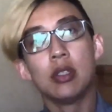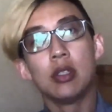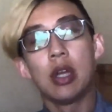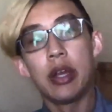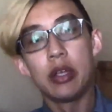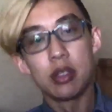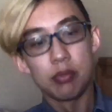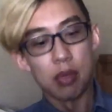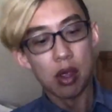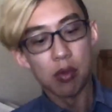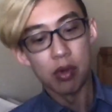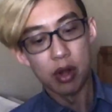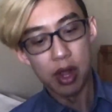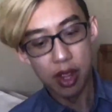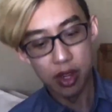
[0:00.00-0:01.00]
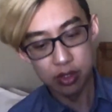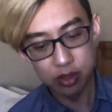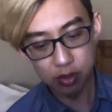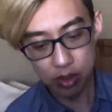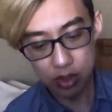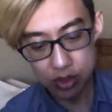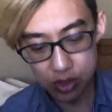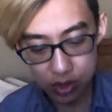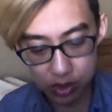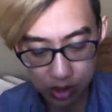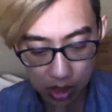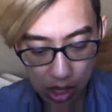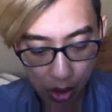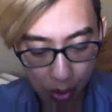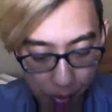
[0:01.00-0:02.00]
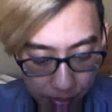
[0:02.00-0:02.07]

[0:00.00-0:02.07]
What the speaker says: guys might want to ask questions now